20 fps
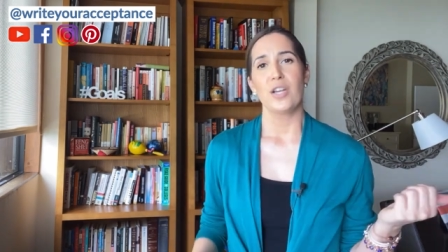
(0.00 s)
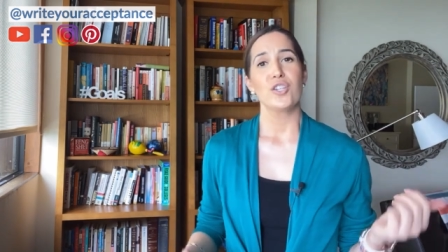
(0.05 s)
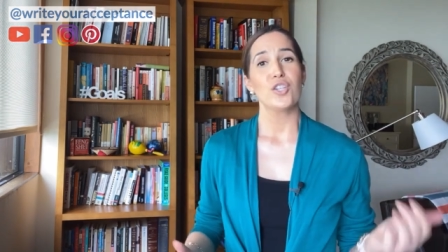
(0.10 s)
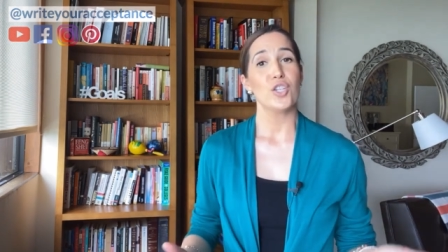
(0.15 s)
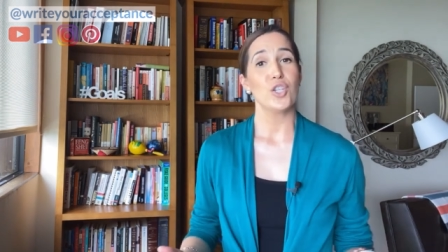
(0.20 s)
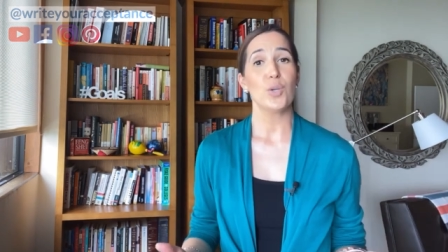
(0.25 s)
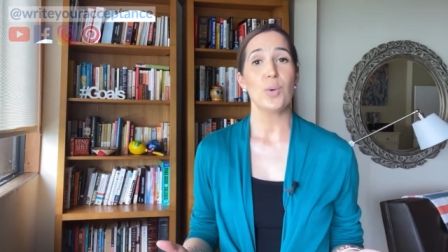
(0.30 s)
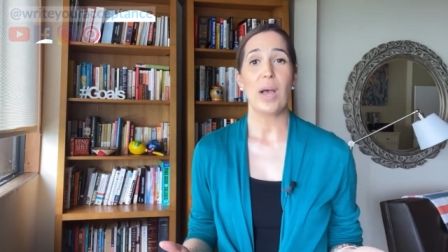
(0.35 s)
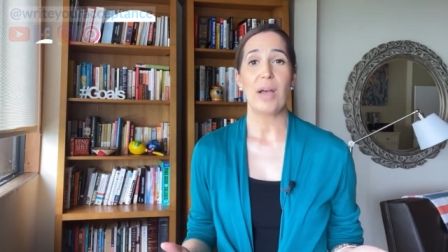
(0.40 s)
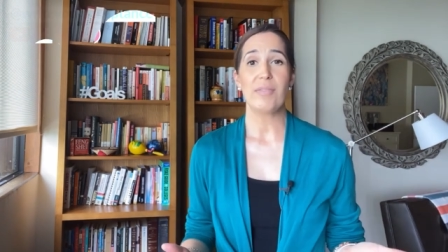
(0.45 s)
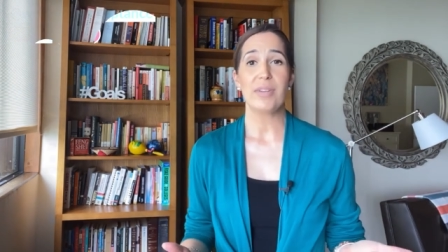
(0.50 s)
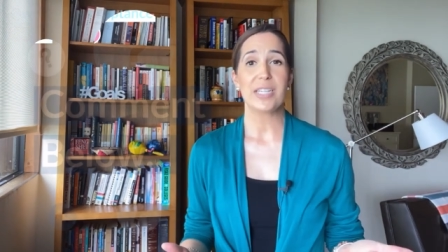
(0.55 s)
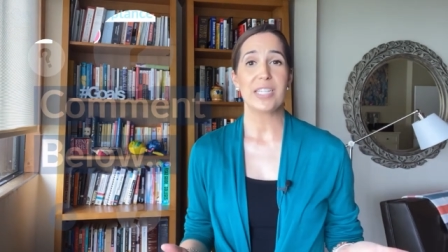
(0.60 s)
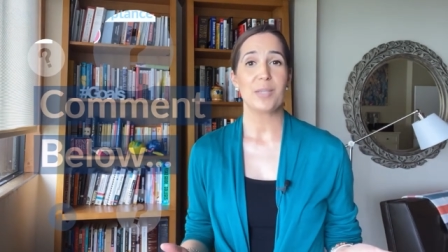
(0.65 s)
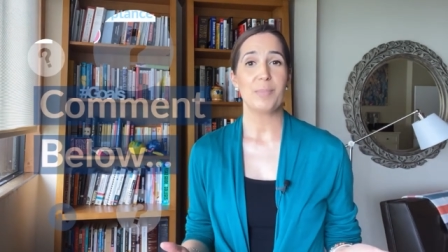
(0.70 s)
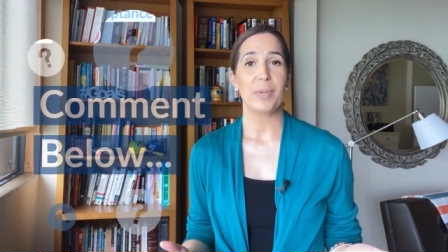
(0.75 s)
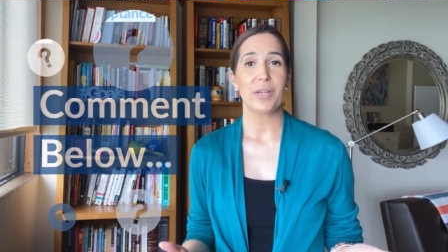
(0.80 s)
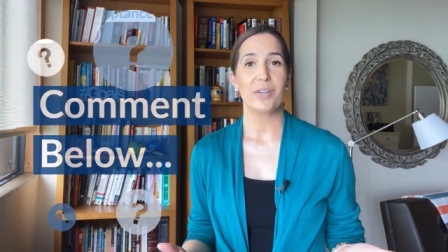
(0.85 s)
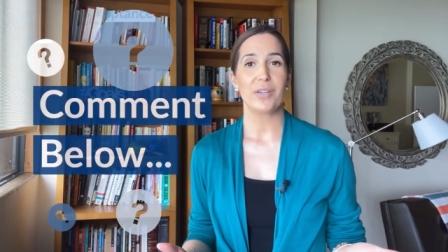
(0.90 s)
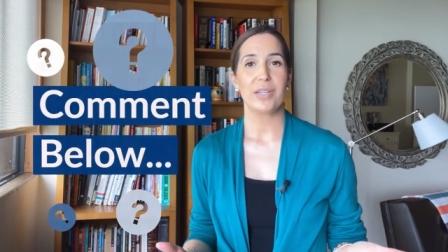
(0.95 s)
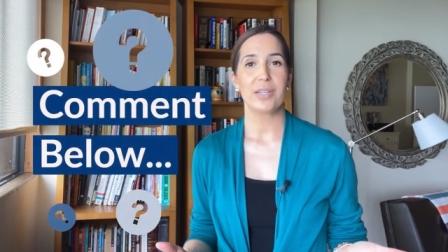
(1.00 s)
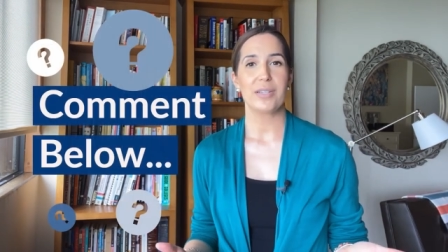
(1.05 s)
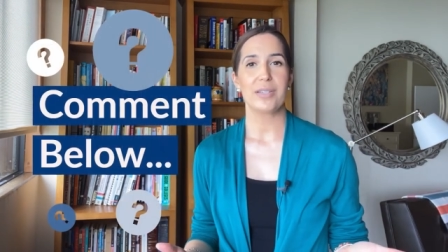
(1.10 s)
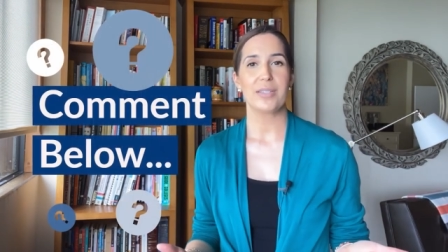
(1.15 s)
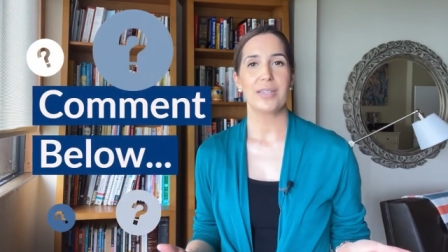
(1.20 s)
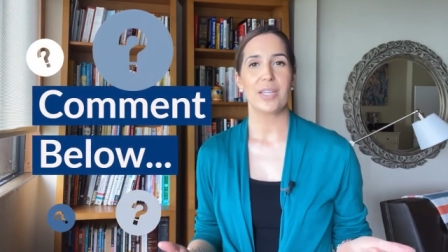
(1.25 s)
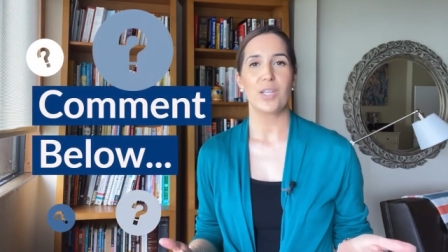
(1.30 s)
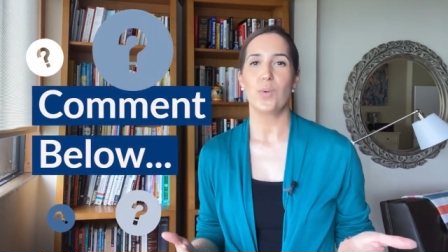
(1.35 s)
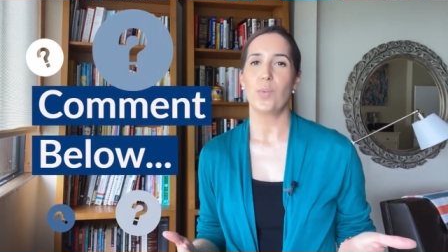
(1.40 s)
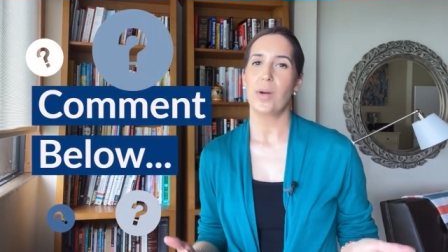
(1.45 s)
Do you have an
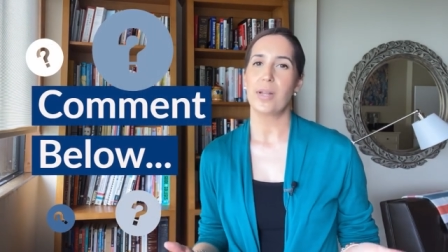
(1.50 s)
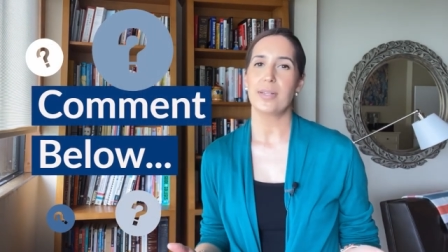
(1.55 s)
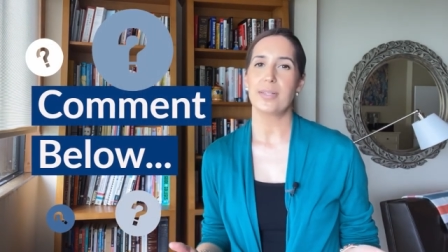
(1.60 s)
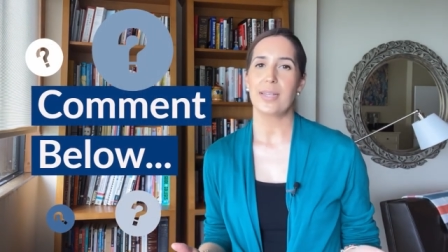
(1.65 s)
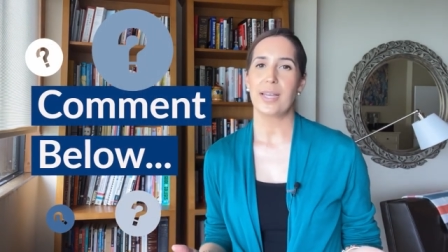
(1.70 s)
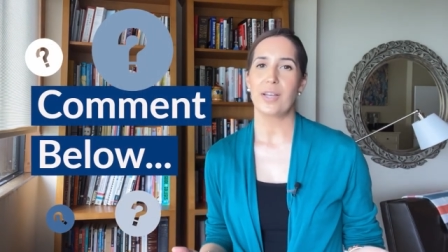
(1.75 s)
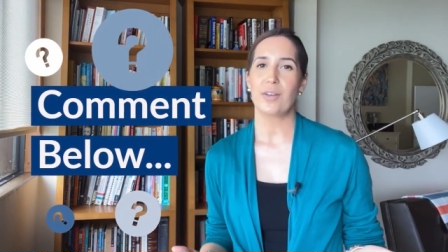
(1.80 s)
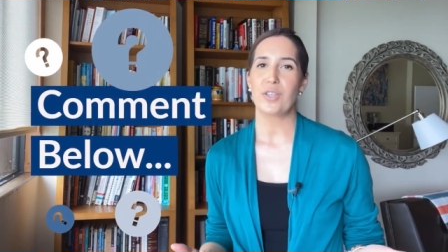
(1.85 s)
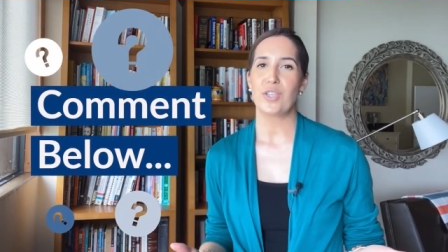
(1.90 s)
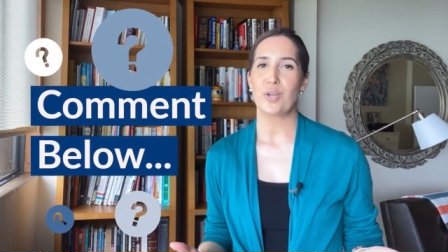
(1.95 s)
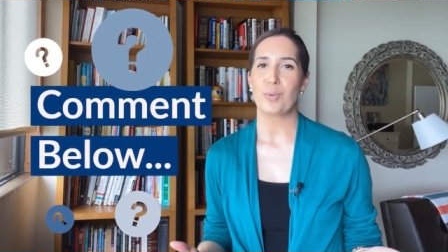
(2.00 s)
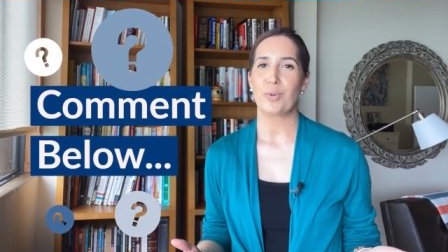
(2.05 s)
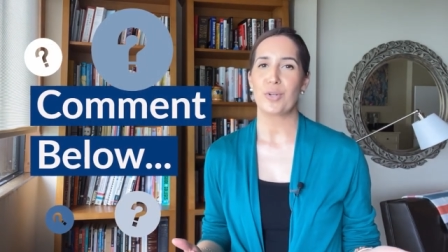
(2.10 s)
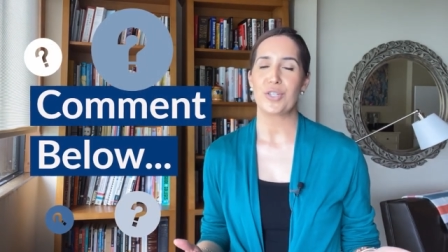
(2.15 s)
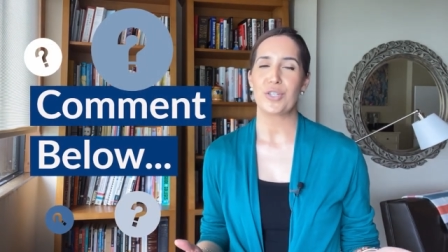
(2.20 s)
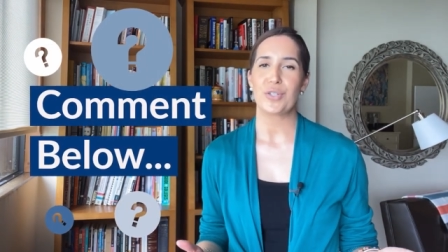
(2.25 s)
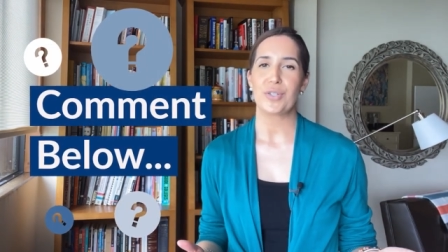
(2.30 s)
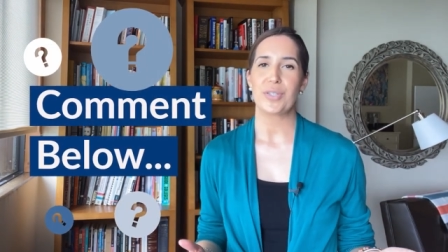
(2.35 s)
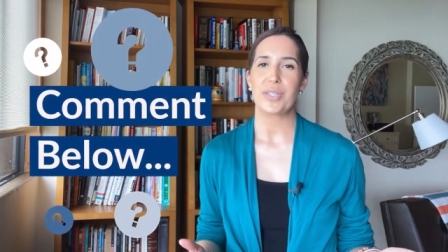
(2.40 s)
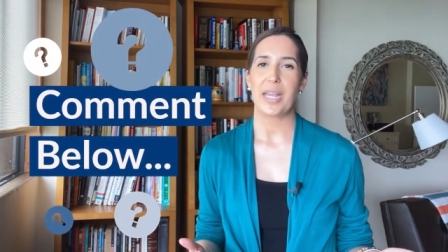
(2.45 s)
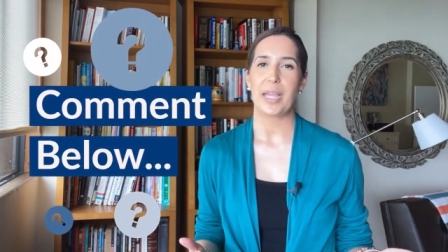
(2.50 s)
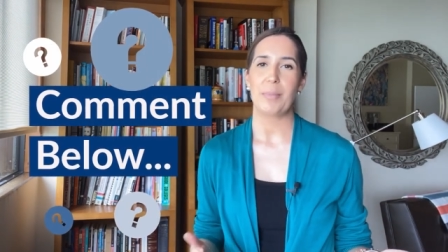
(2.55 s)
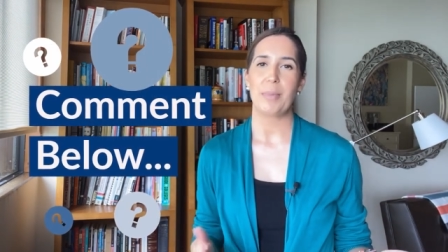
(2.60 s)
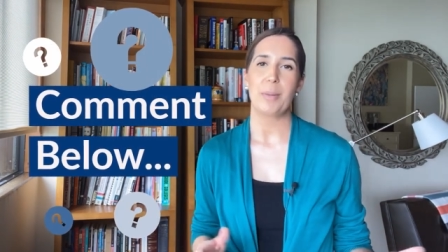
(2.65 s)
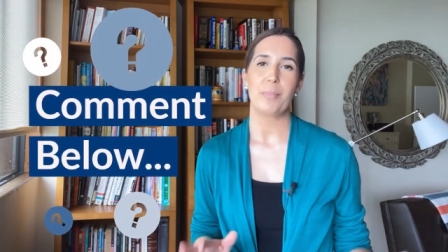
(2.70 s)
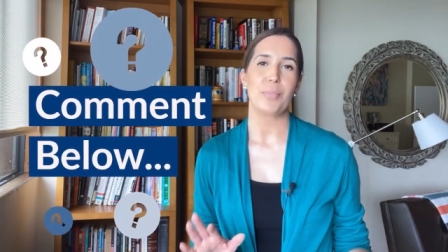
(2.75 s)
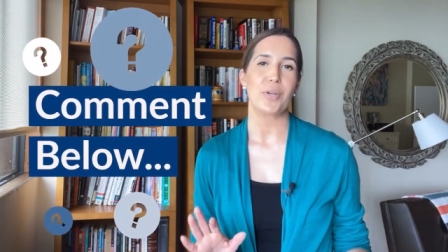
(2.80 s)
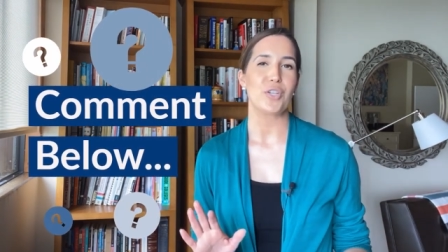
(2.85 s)
experience that you want to tell in your personal statement,